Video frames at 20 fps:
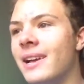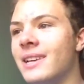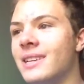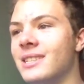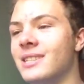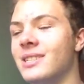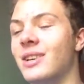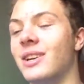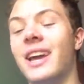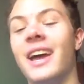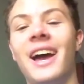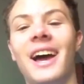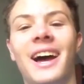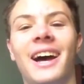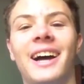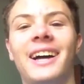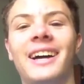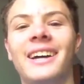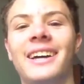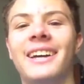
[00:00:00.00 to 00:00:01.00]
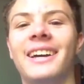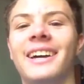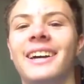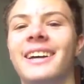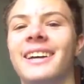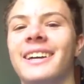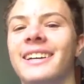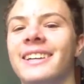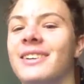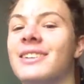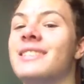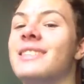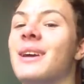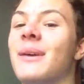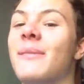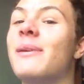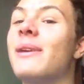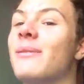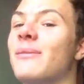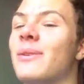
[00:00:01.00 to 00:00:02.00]
So yeah. You can see
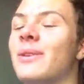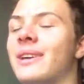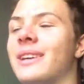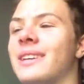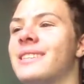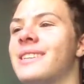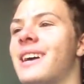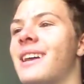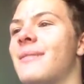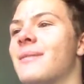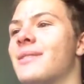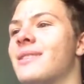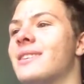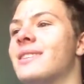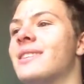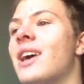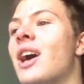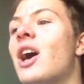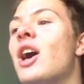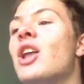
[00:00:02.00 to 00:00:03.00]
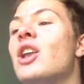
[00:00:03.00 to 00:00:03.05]
I'm getting really excited about this.